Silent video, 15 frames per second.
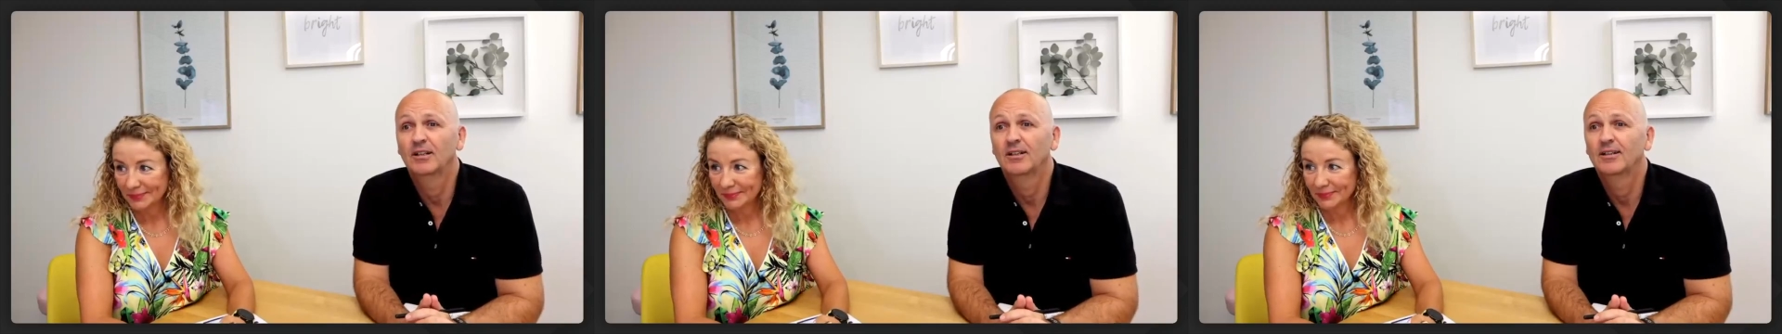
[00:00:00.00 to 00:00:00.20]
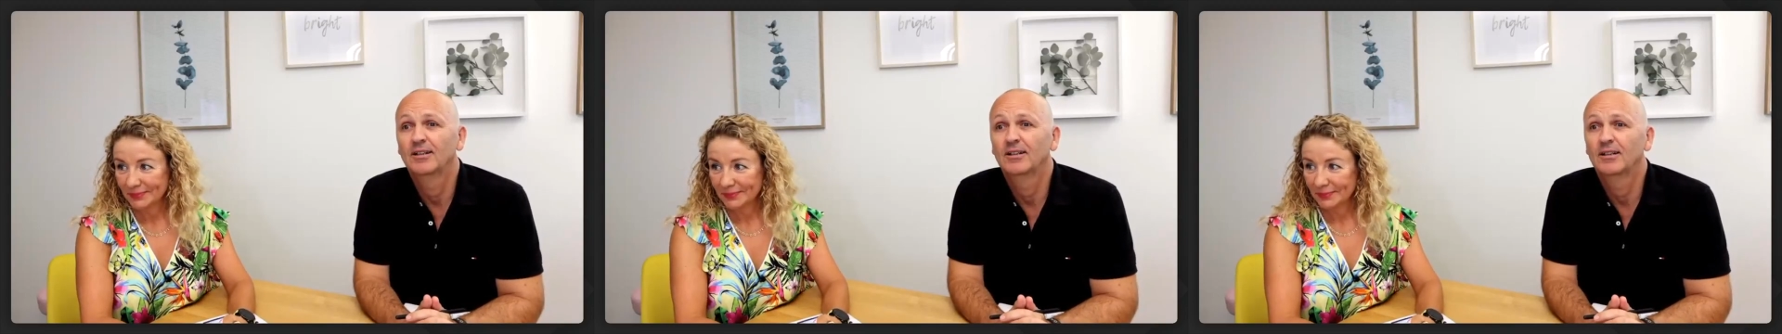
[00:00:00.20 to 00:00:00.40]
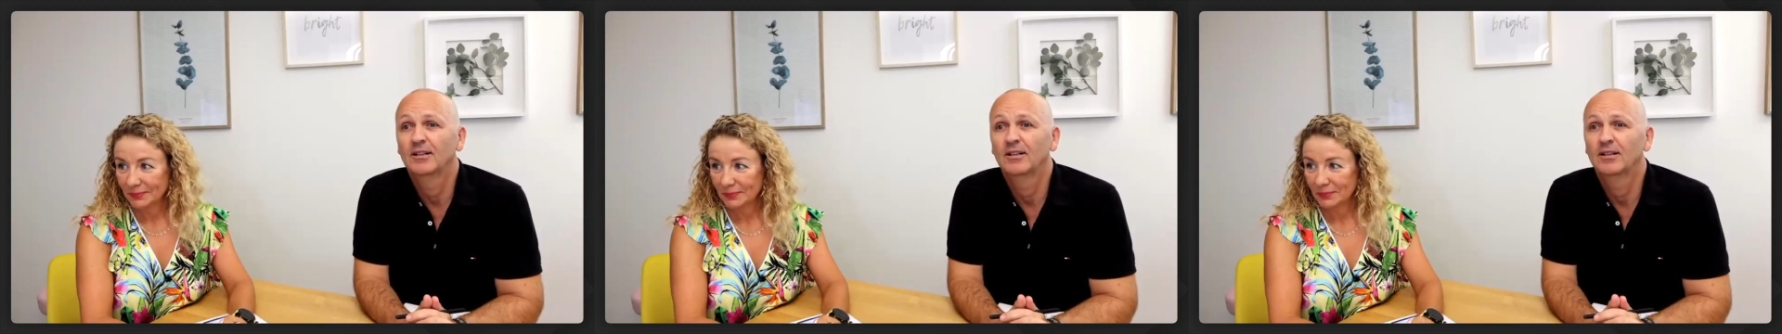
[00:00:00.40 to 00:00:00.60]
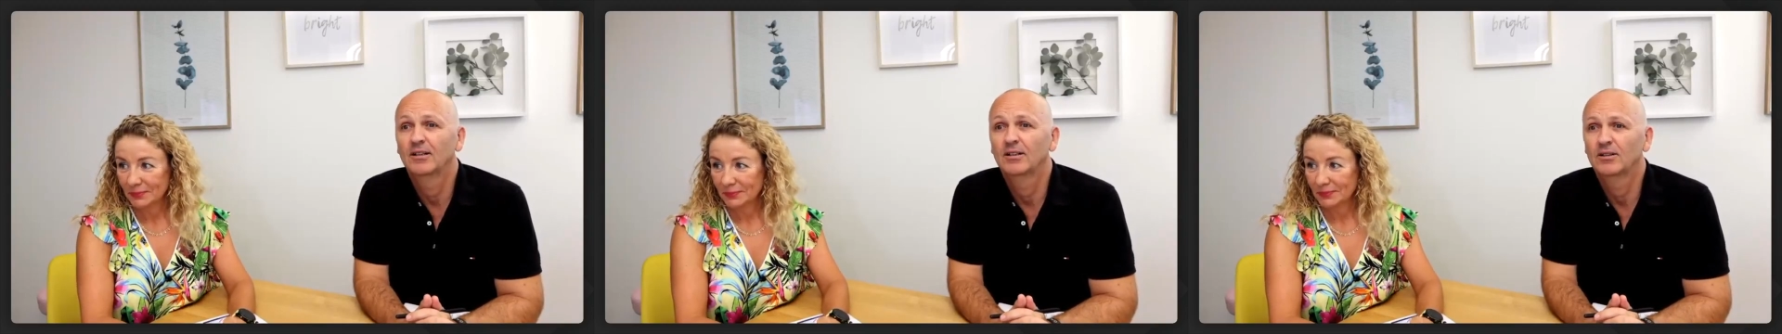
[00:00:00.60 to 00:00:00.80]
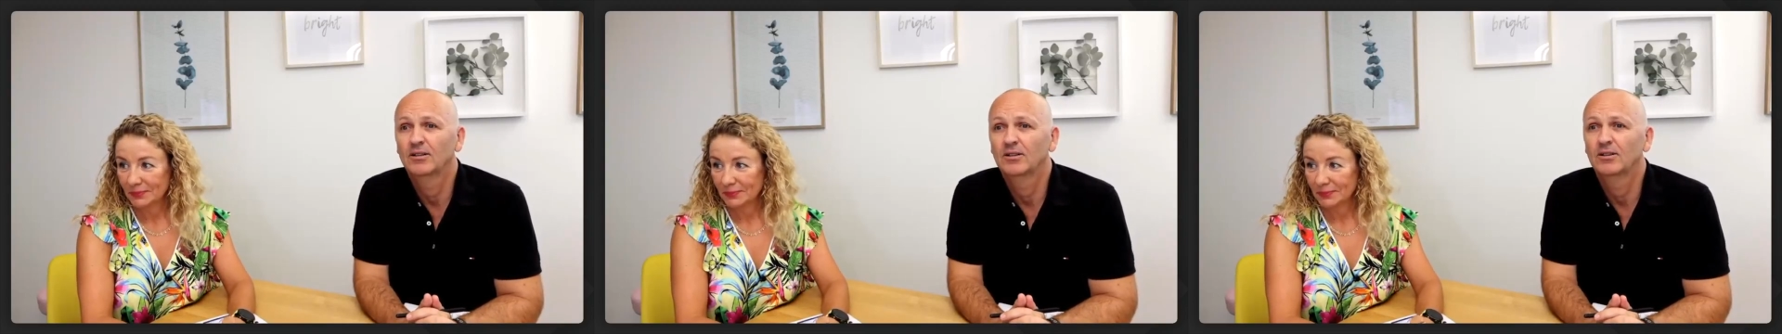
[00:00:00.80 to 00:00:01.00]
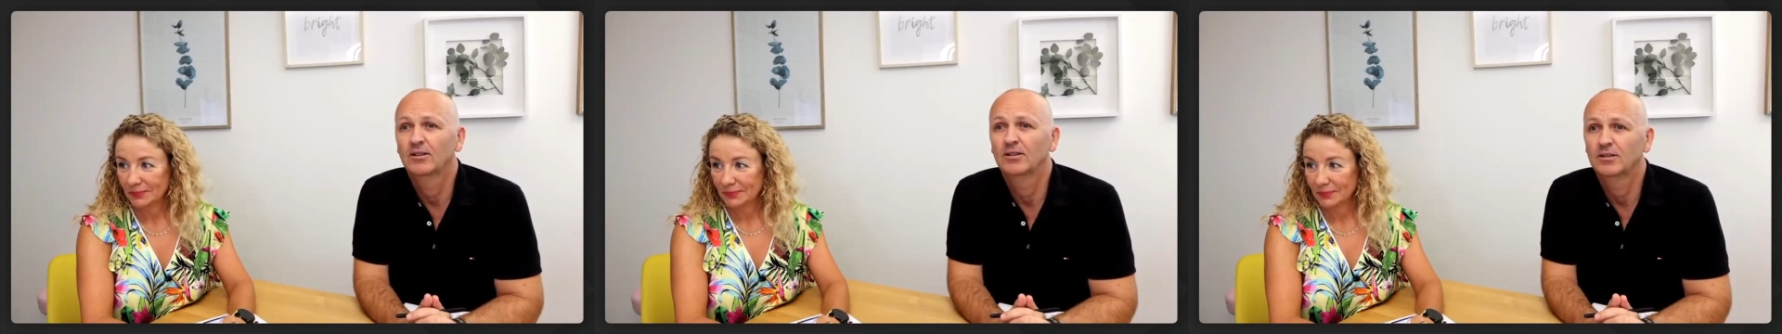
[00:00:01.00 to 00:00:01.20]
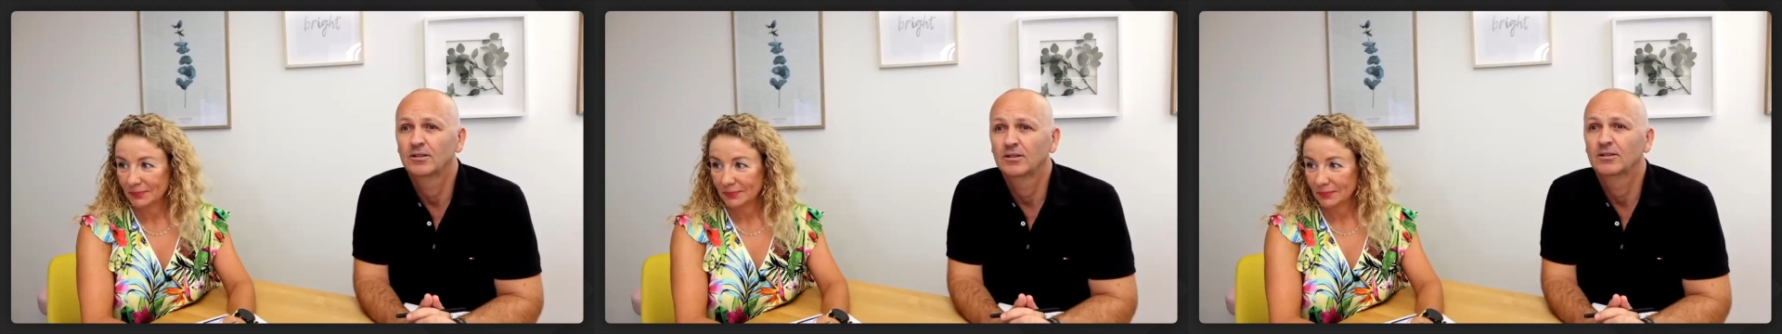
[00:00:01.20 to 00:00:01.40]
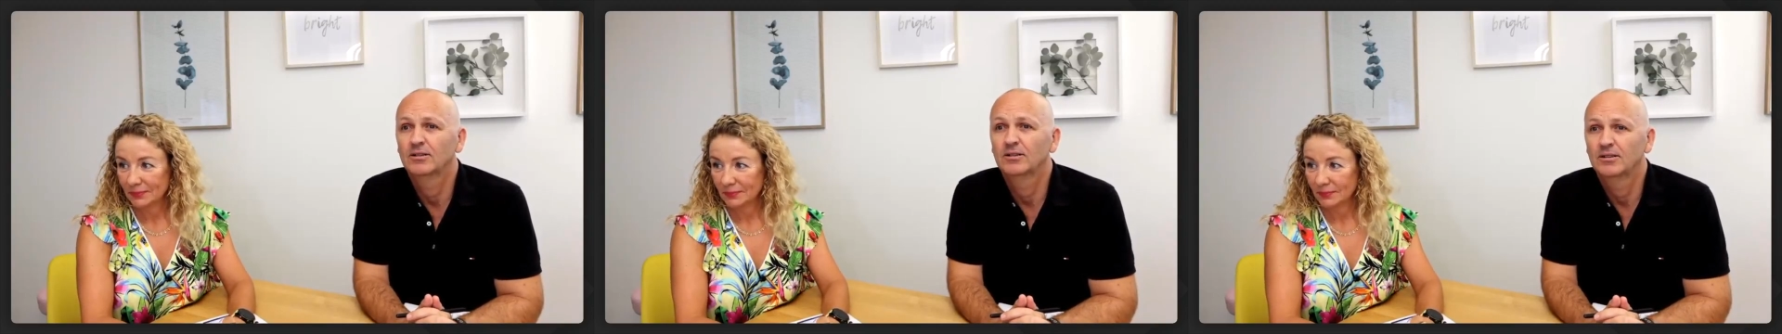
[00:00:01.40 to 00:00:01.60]

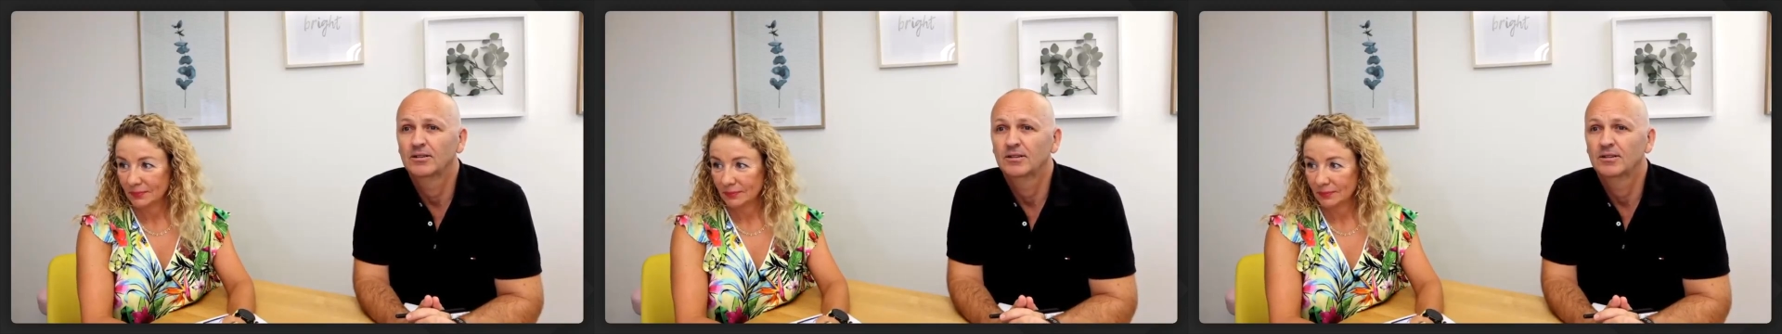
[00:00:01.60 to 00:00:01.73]
[no speech]